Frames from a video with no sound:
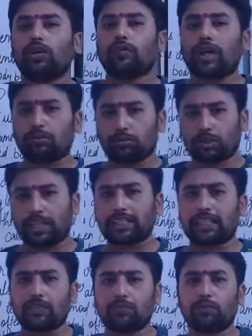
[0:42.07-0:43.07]
We have to take
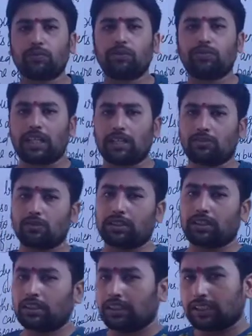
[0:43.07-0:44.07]
that food, we have to
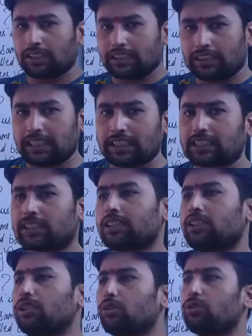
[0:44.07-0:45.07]
just
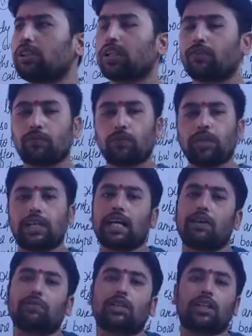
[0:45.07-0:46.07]
churn that food, and
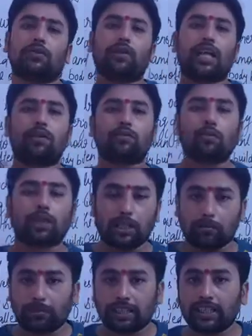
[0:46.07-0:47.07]
after that we have to
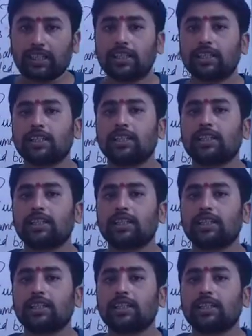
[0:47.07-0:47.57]
keep in